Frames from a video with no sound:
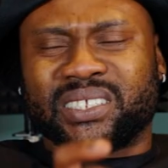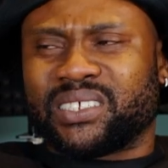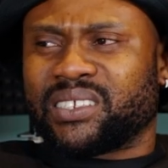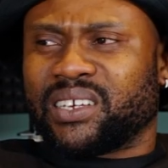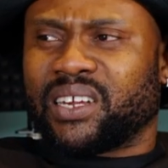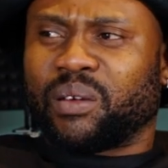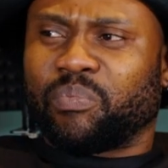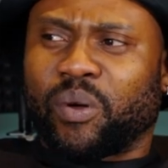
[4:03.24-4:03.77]
that
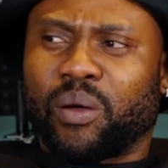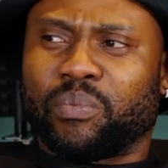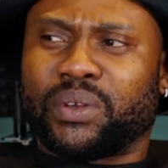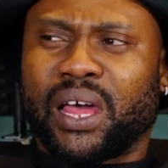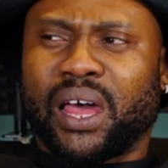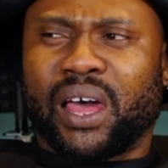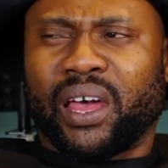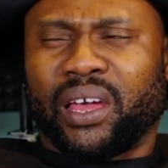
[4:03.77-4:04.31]
said hip hop
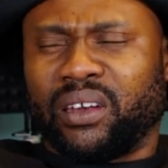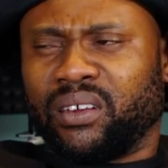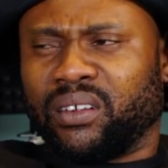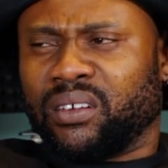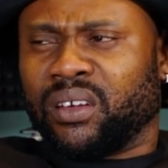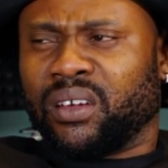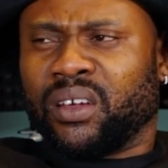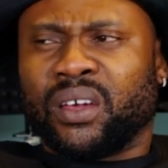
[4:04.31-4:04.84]
mm-hmm. died. It
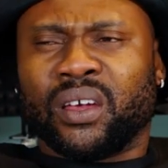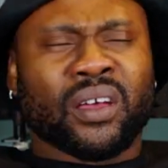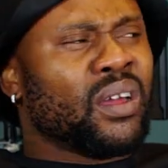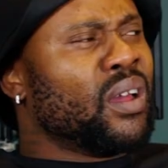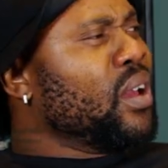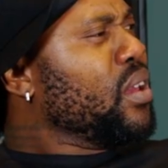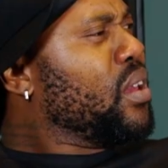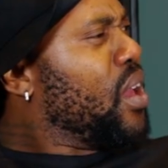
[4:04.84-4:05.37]
wasn't looking good.
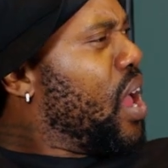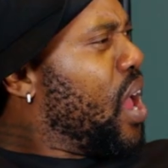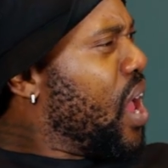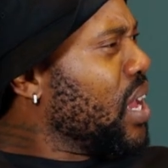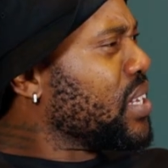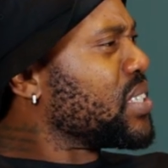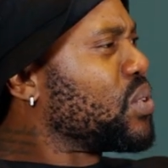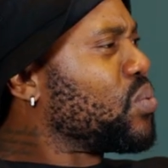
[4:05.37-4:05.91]

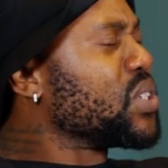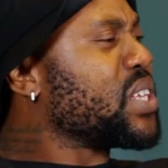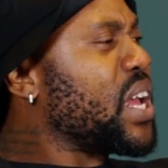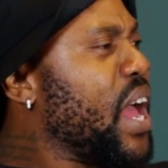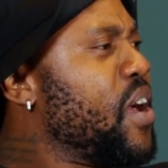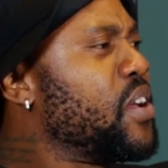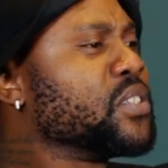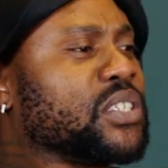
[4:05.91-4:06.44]
Yes, it was.
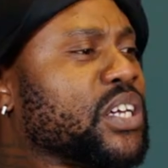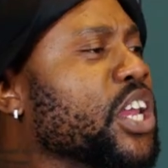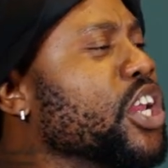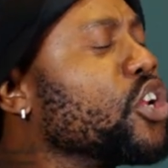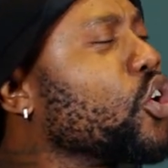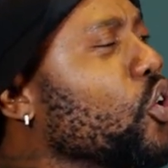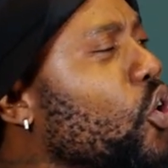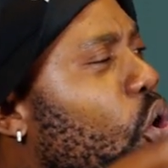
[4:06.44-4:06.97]
And it could